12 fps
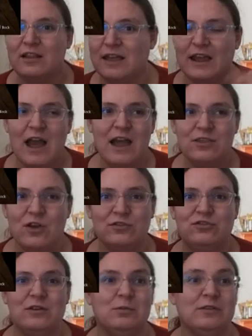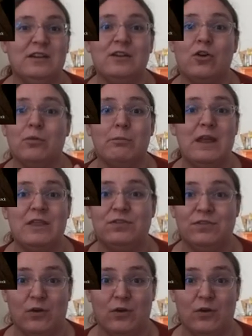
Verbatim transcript: Like I thought she was in her mid